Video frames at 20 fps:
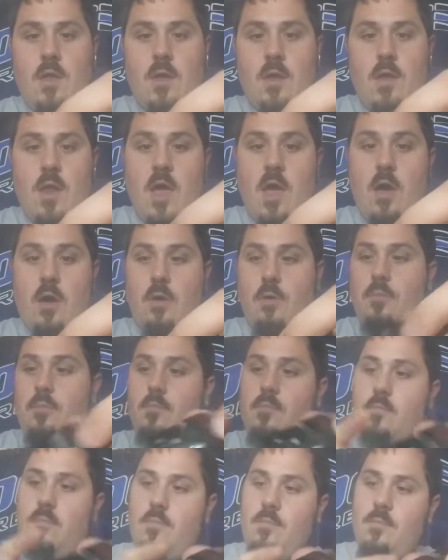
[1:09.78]
Now,
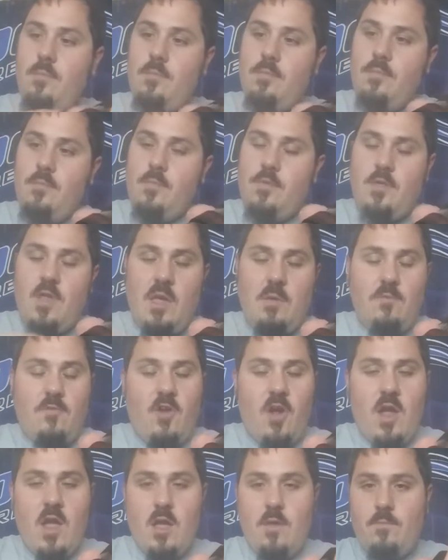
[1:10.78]
Steam
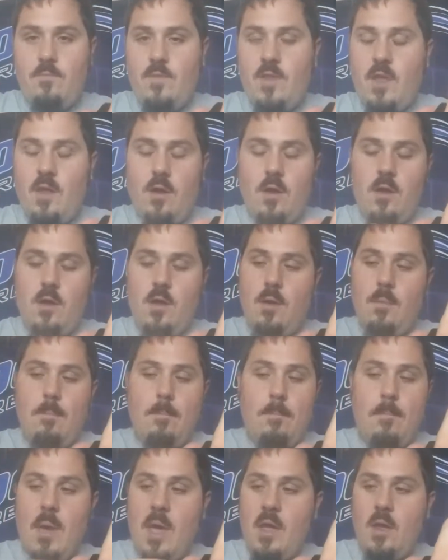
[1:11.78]
Crave did a
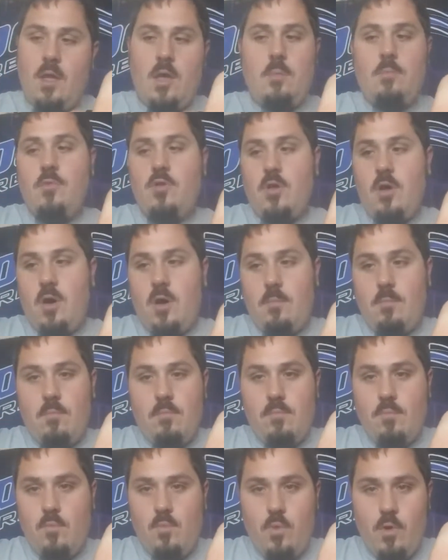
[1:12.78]
bang-up job
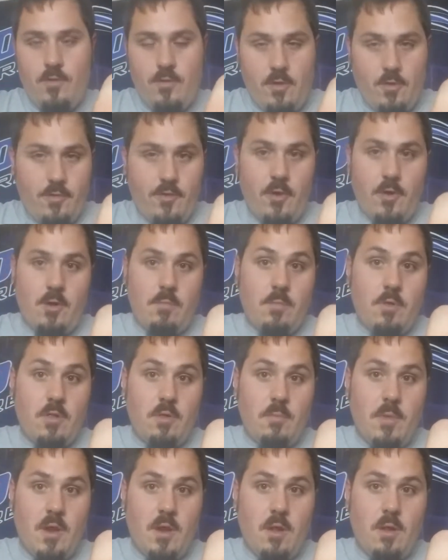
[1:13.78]
with their 30
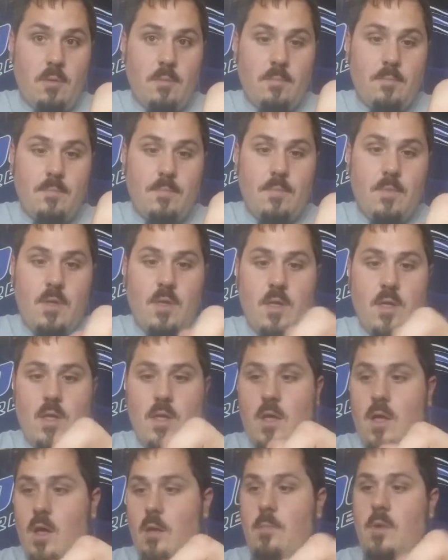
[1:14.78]
millimeter.
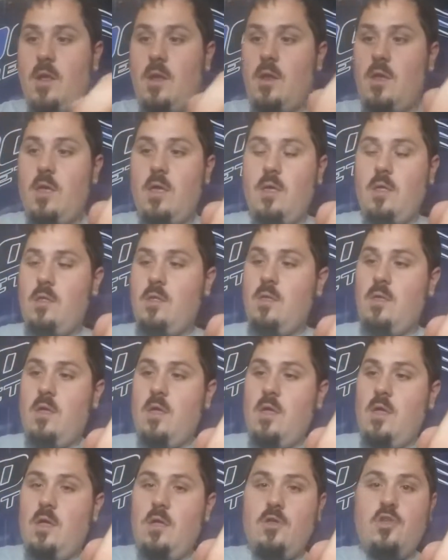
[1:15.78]
I mean,
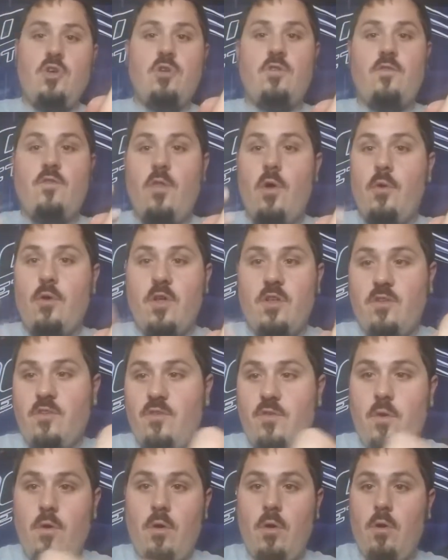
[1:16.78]
juice flow
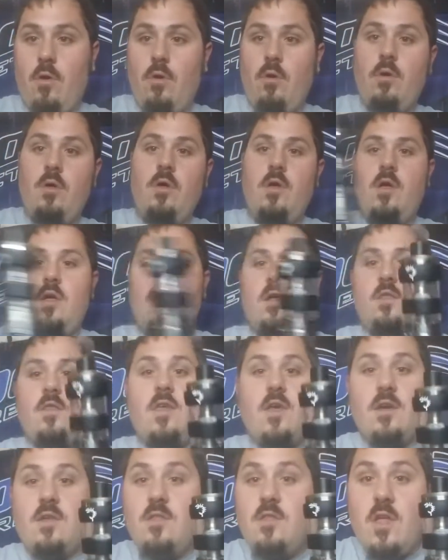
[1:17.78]
control,
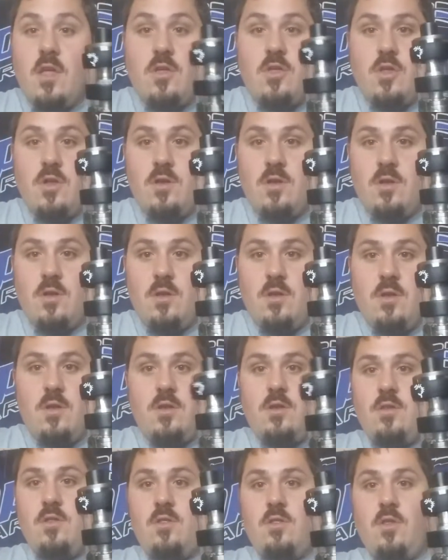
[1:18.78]
the extension
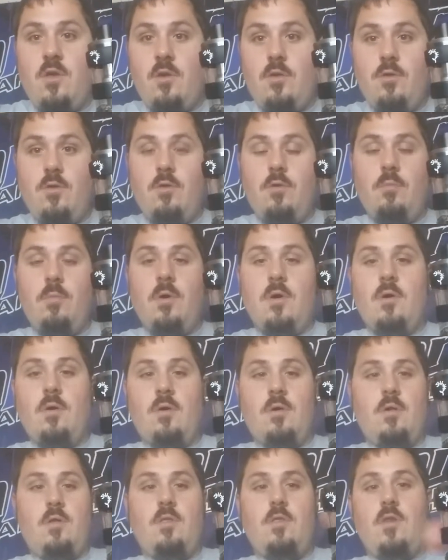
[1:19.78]
tube,
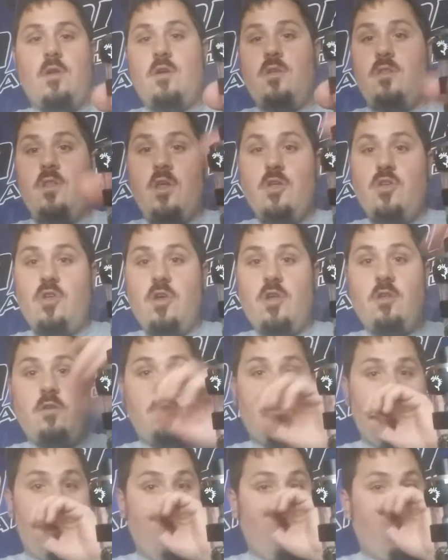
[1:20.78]
the extension
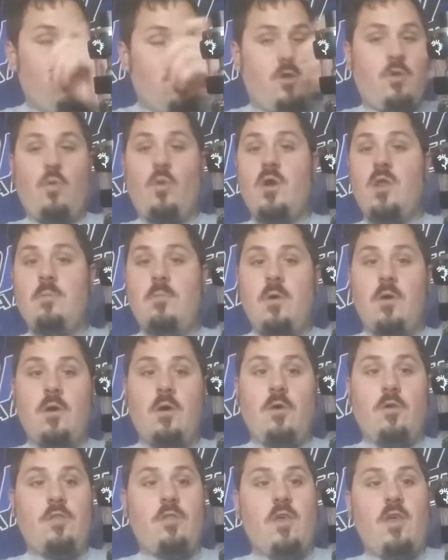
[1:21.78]
to make it 20
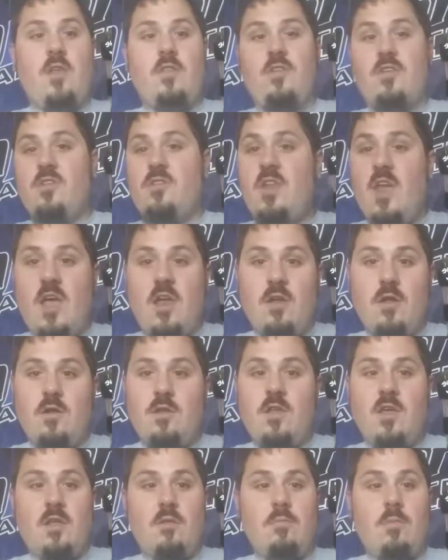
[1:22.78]
mils, the standard
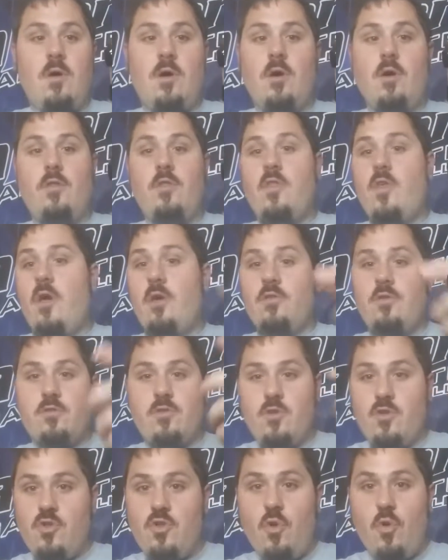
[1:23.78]
10 mil, then they also have
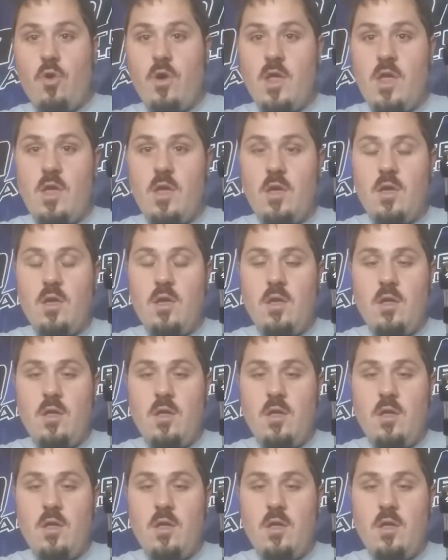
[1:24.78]
the shorty,